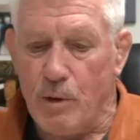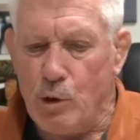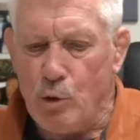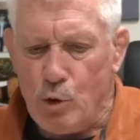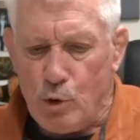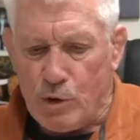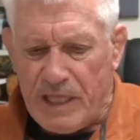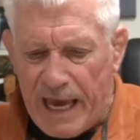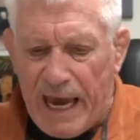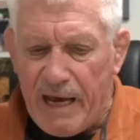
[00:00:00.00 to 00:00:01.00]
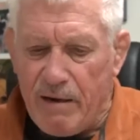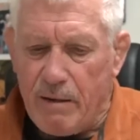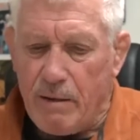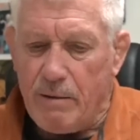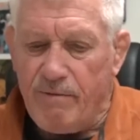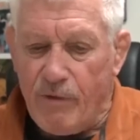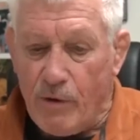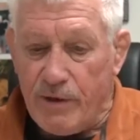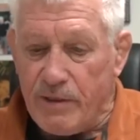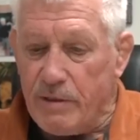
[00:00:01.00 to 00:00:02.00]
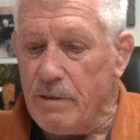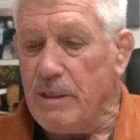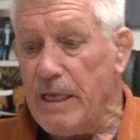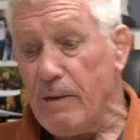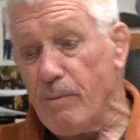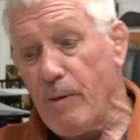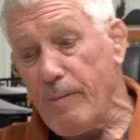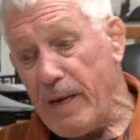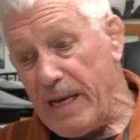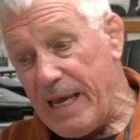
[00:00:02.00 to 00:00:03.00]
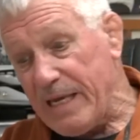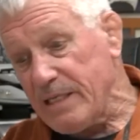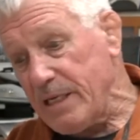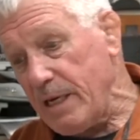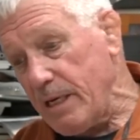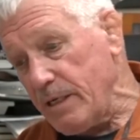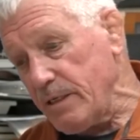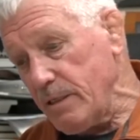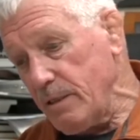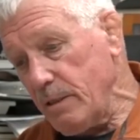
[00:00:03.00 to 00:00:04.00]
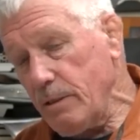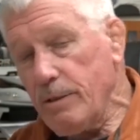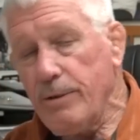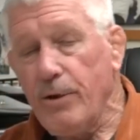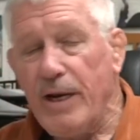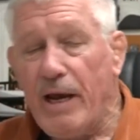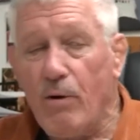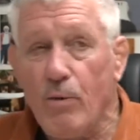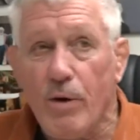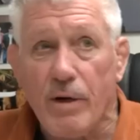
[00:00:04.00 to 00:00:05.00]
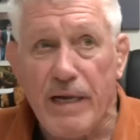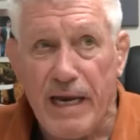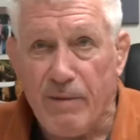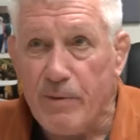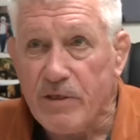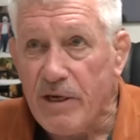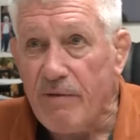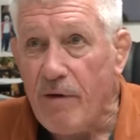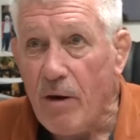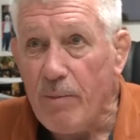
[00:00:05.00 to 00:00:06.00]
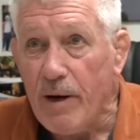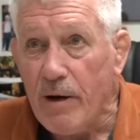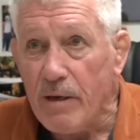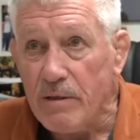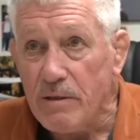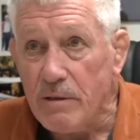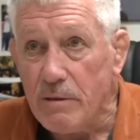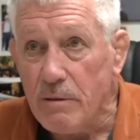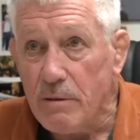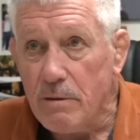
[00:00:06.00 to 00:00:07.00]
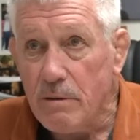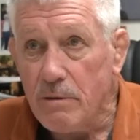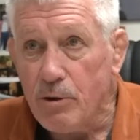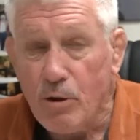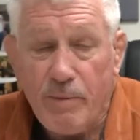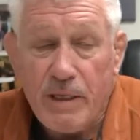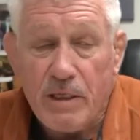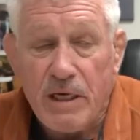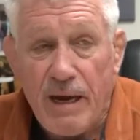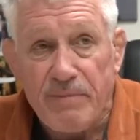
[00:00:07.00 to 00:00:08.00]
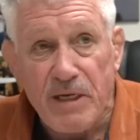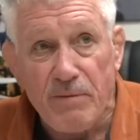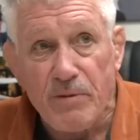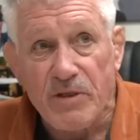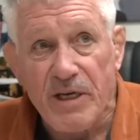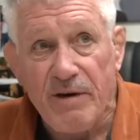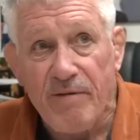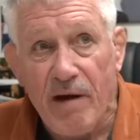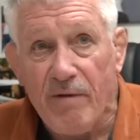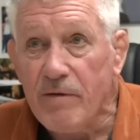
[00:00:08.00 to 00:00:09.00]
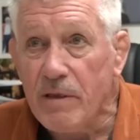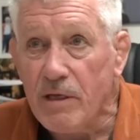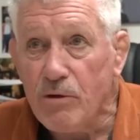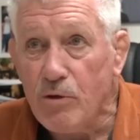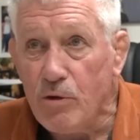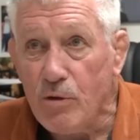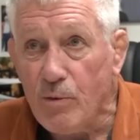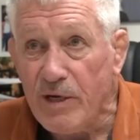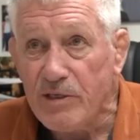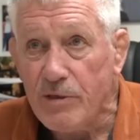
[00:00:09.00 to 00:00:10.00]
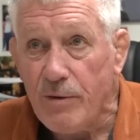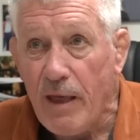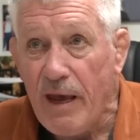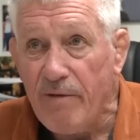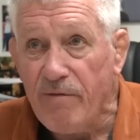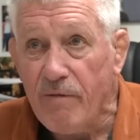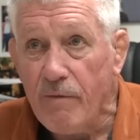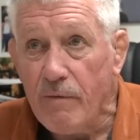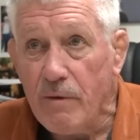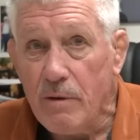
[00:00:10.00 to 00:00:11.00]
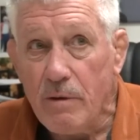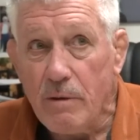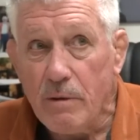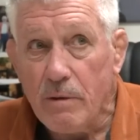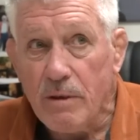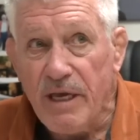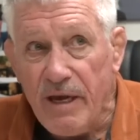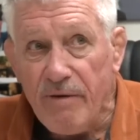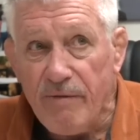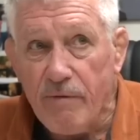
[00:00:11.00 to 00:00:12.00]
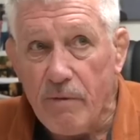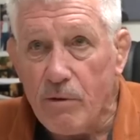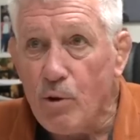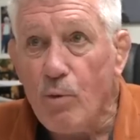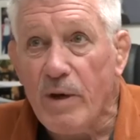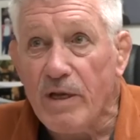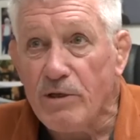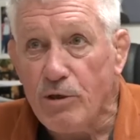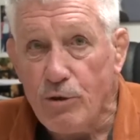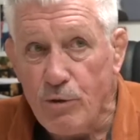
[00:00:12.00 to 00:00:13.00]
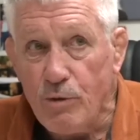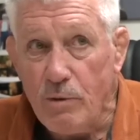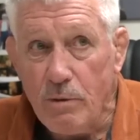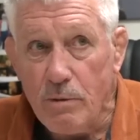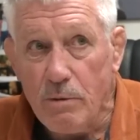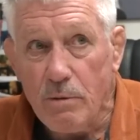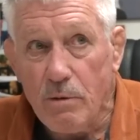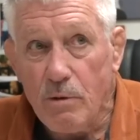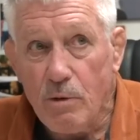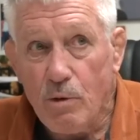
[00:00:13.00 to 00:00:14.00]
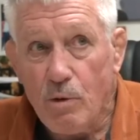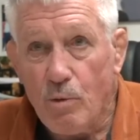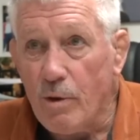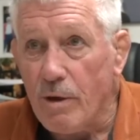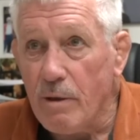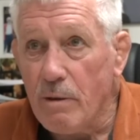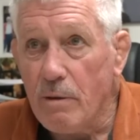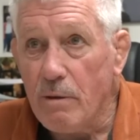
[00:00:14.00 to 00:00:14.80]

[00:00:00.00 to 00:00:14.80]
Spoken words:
you use that focus. And then what my dad said is, you can outwork 90% of all Americans. You can be in the top 10% of everything you do the rest of your life if you're willing to work.